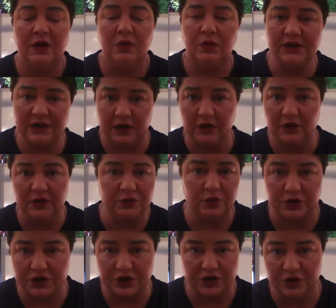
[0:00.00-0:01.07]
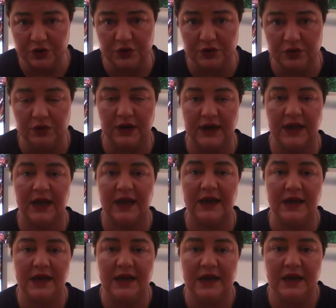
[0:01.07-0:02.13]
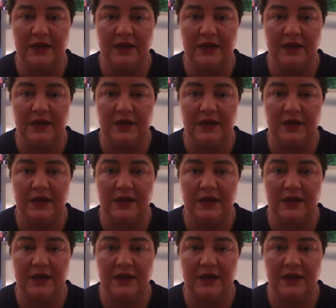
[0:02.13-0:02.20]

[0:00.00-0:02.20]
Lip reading: Once I learned what to do, okay,